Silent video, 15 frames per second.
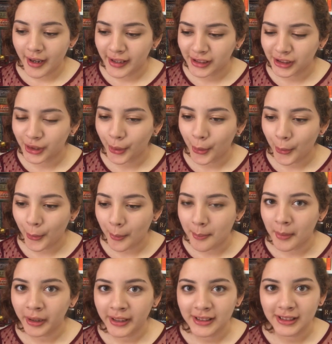so
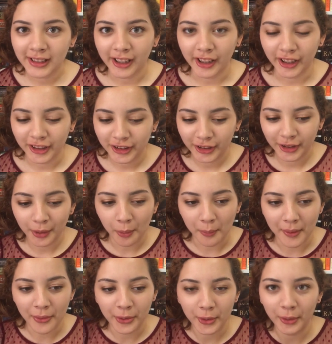Martin's character
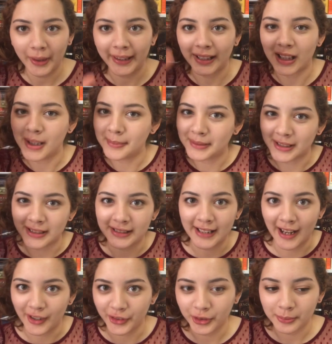went through like ups and
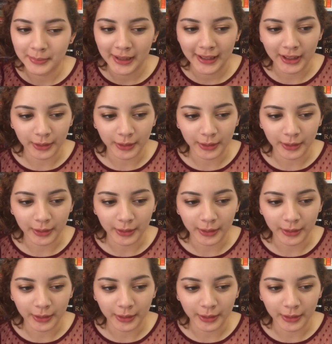downs for me.